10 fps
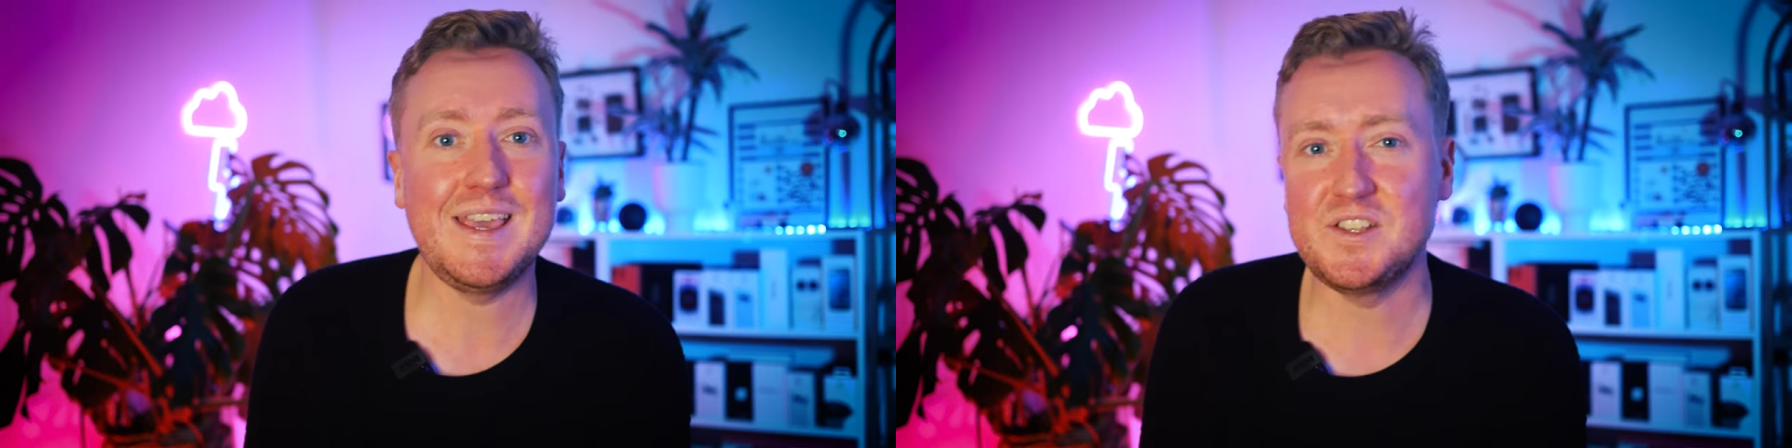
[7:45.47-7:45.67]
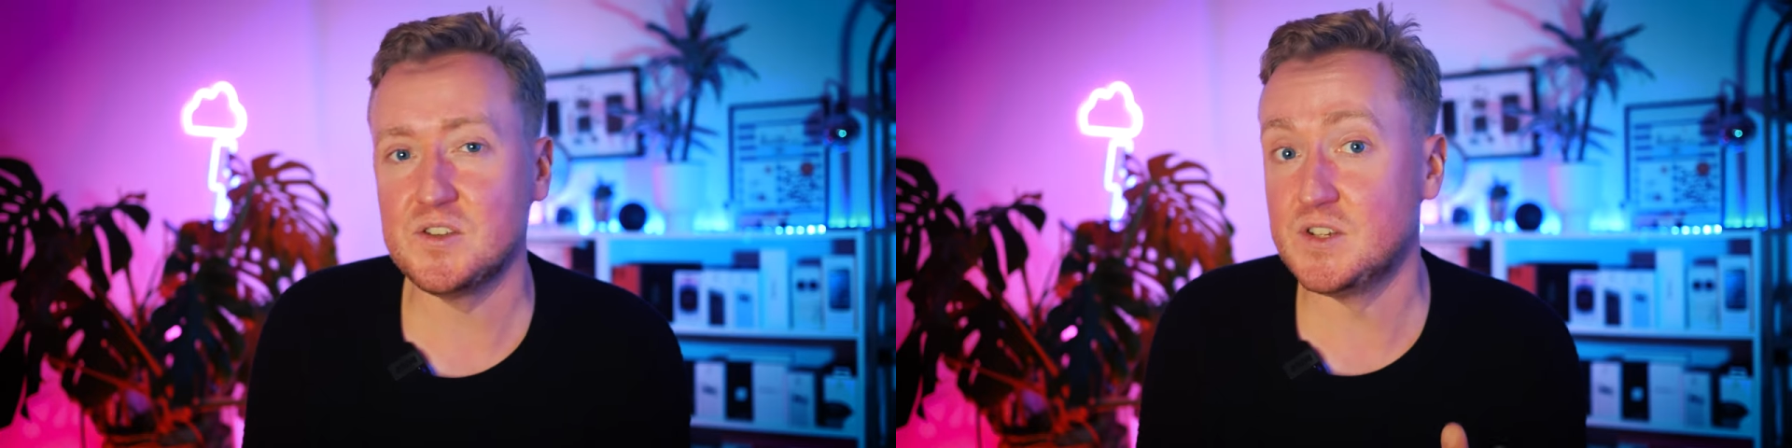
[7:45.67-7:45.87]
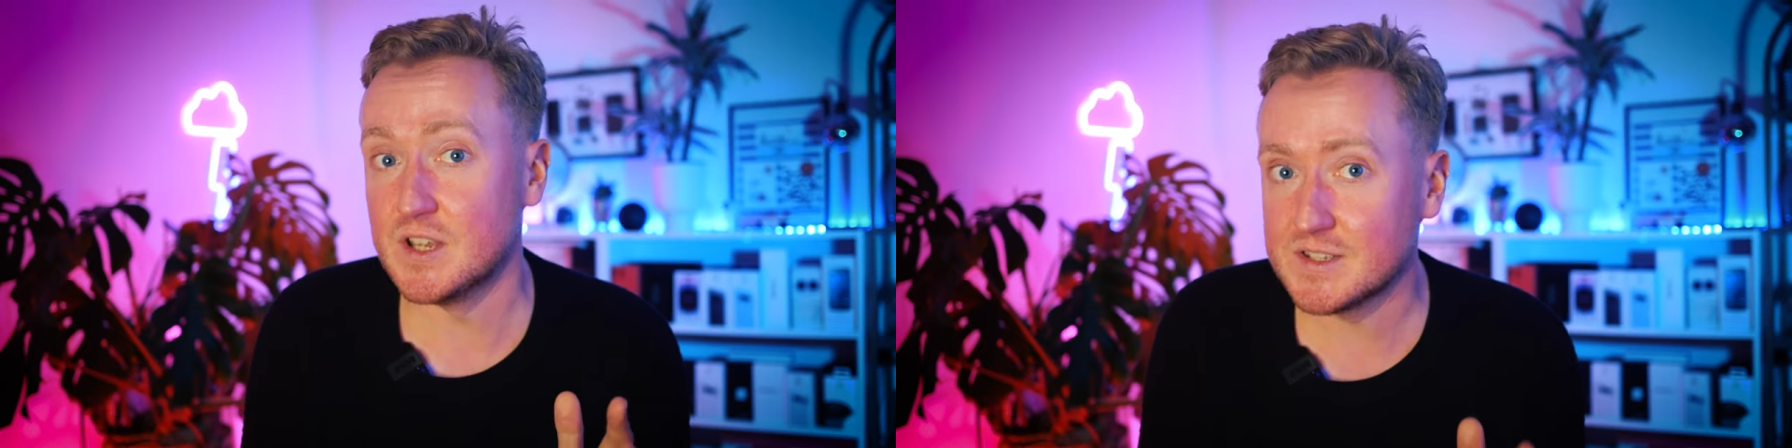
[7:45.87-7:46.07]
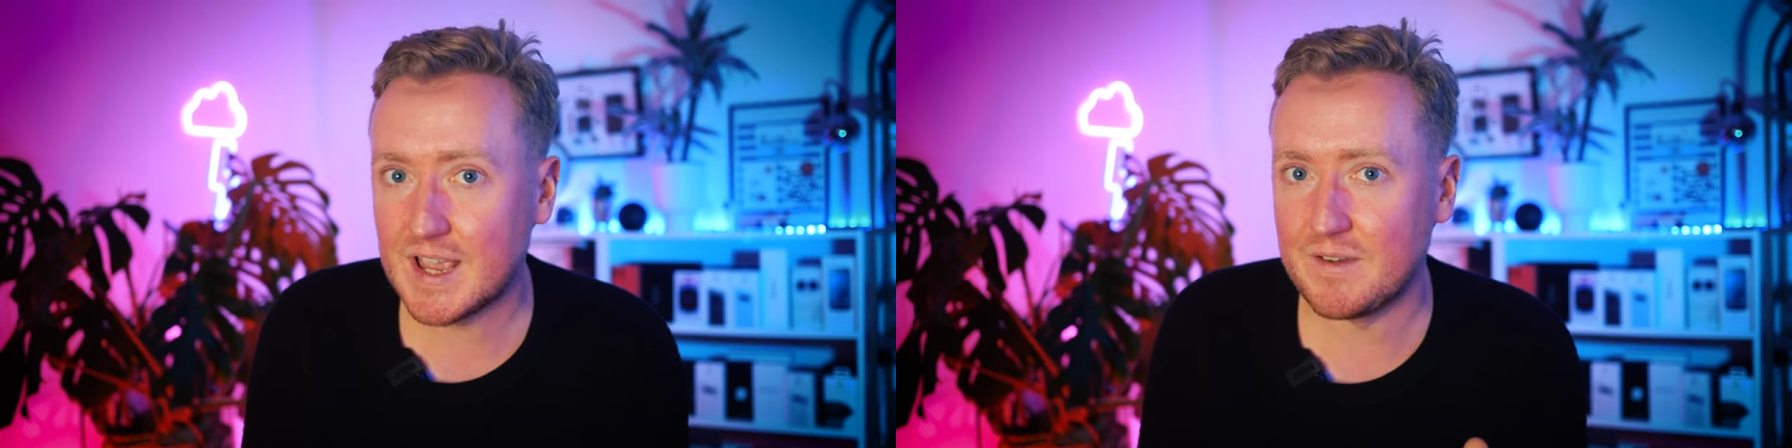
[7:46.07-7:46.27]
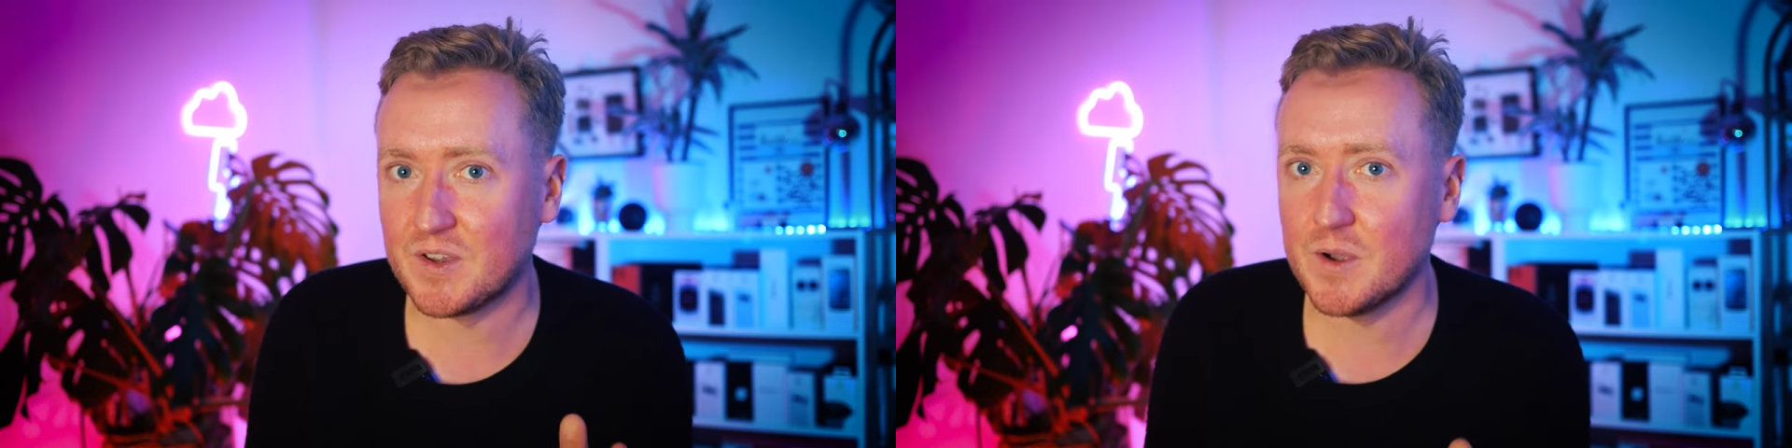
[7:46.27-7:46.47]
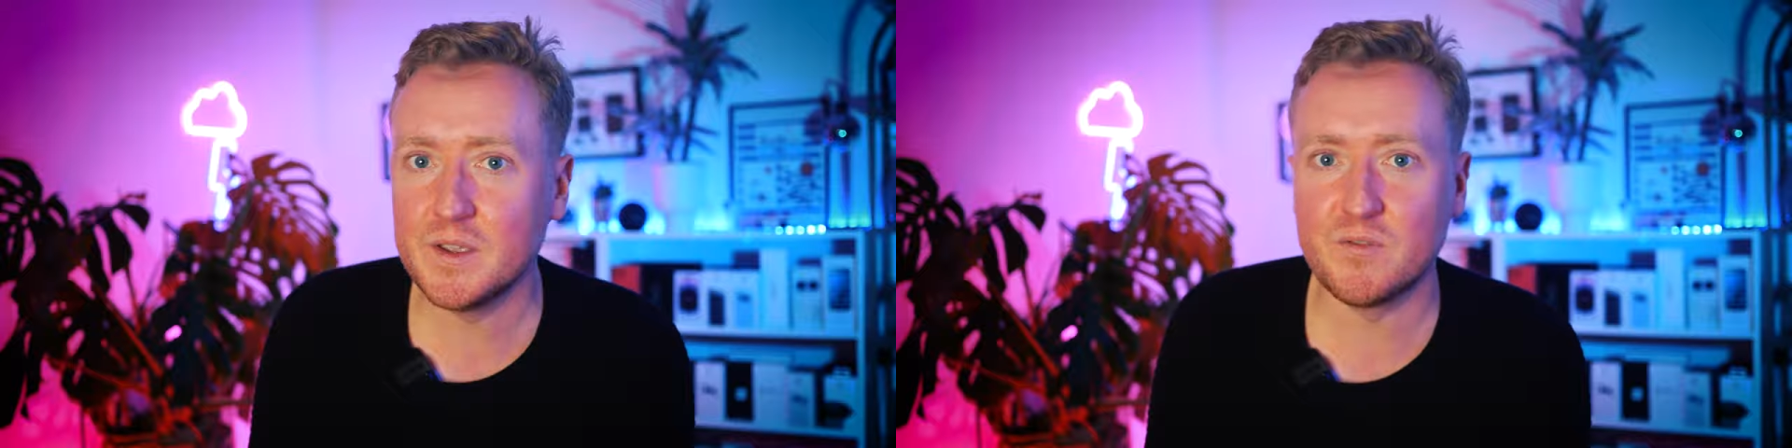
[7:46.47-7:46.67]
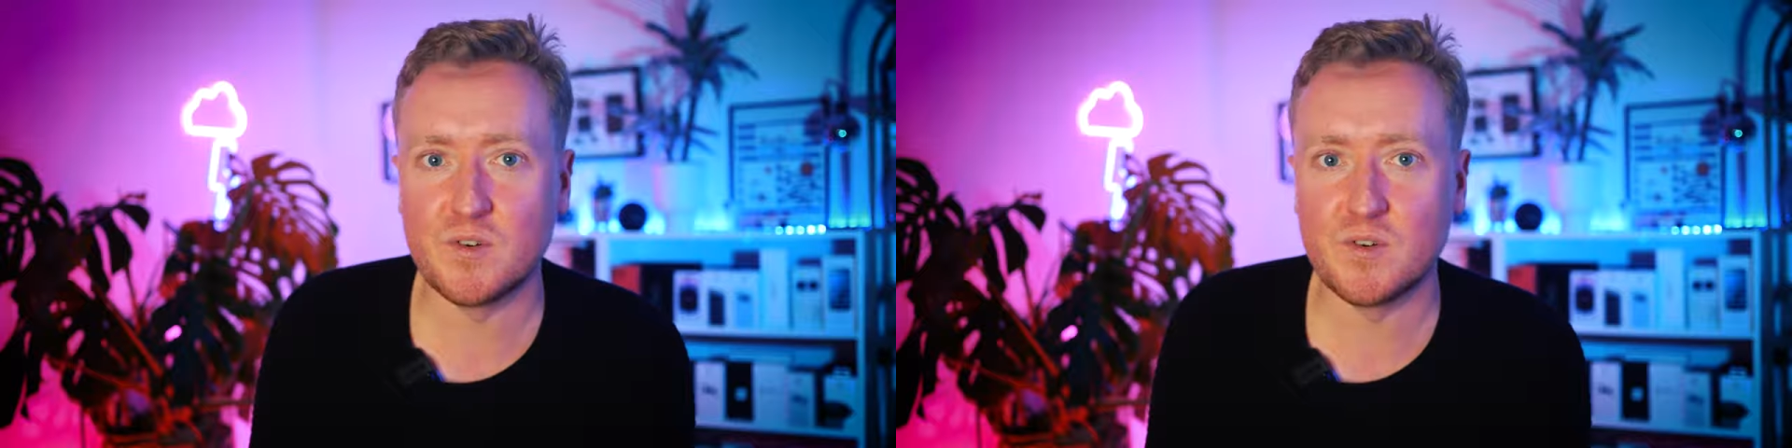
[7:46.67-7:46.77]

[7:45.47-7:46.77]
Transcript: Asus does have going